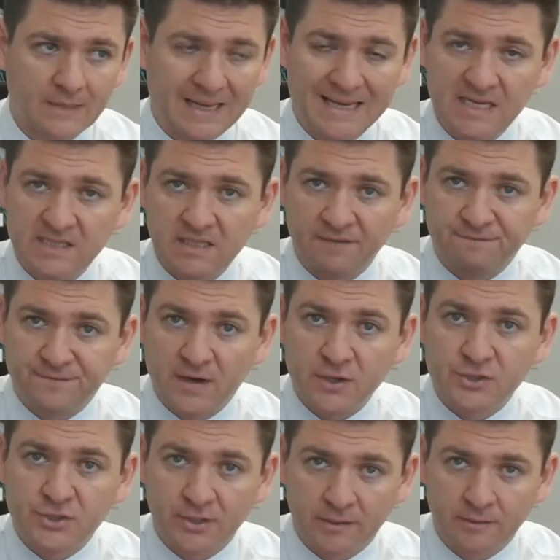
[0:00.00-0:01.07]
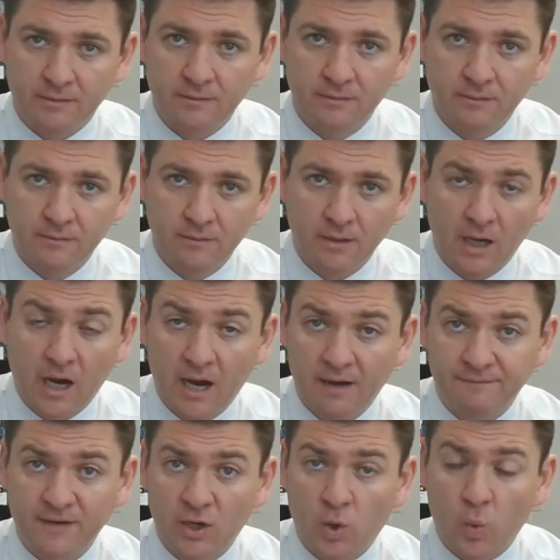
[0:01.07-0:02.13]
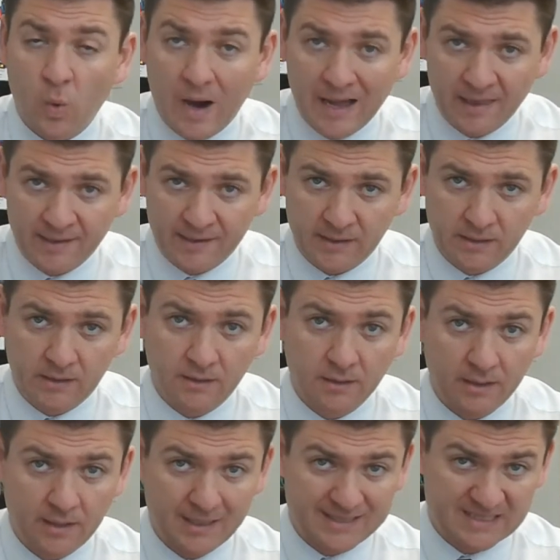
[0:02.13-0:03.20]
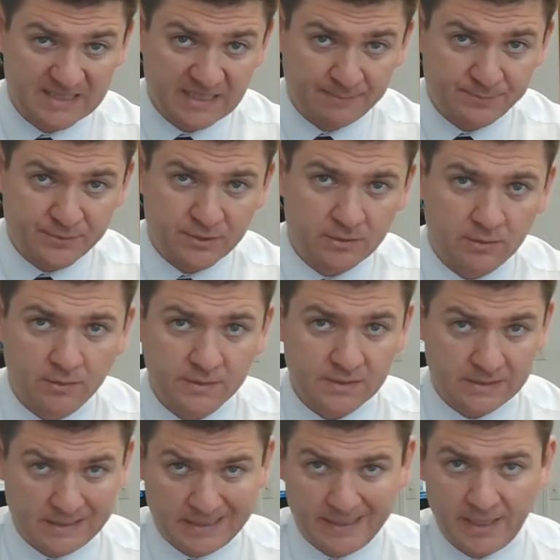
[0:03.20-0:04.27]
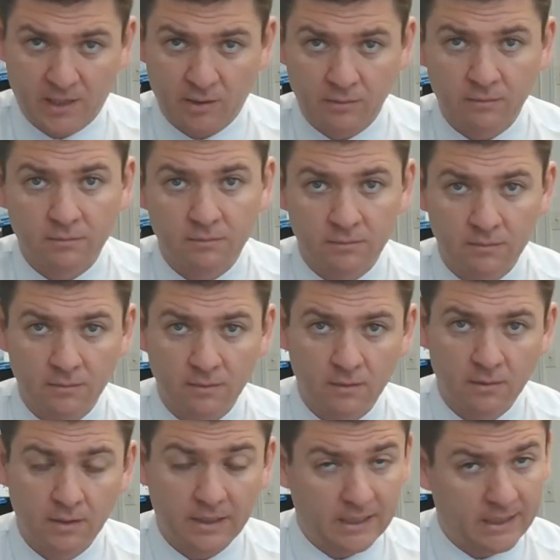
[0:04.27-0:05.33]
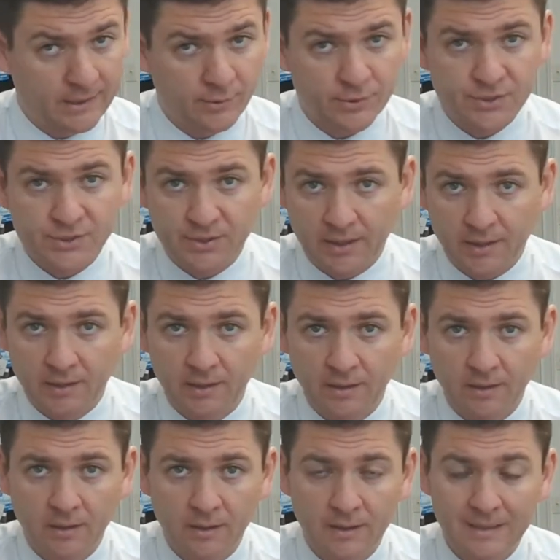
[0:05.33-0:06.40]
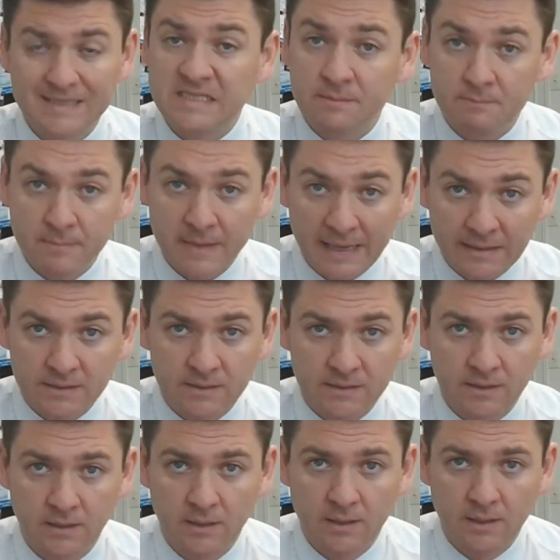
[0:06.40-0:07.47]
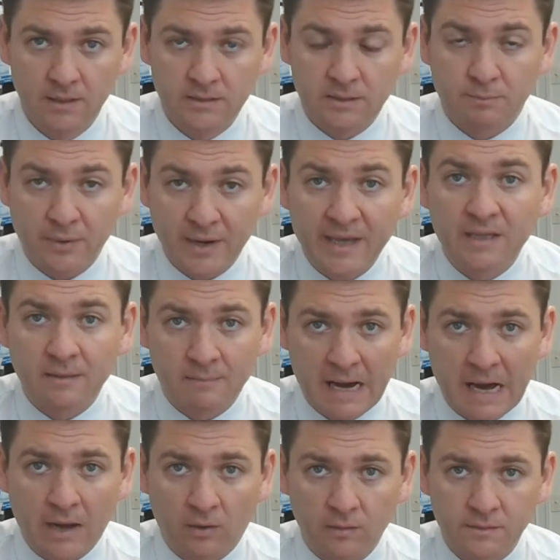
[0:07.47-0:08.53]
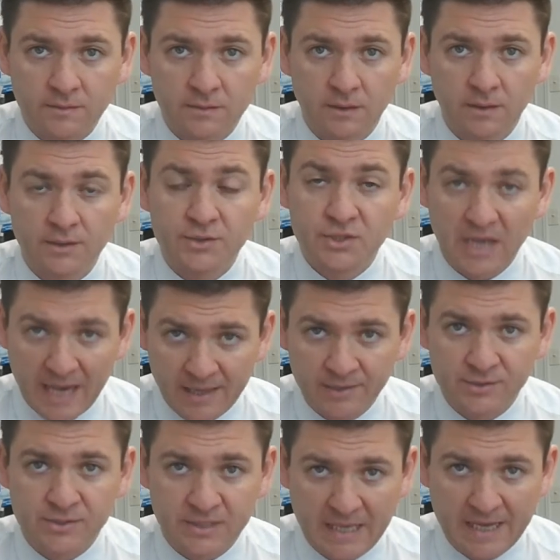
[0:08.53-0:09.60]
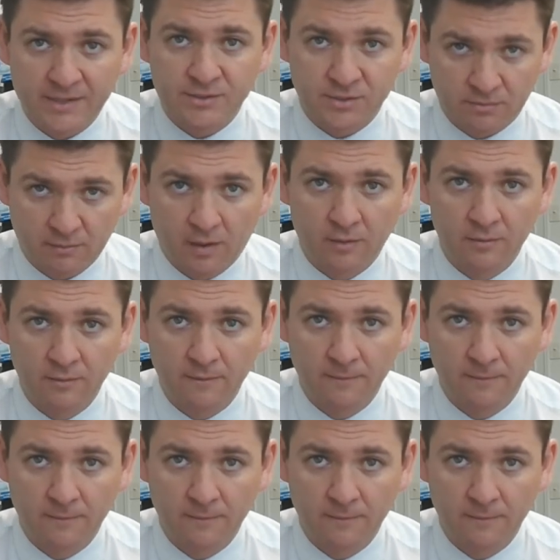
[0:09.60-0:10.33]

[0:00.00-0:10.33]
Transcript: is a function of a quality, exceptional CIO. He or she is meant to break the models, challenge status quo.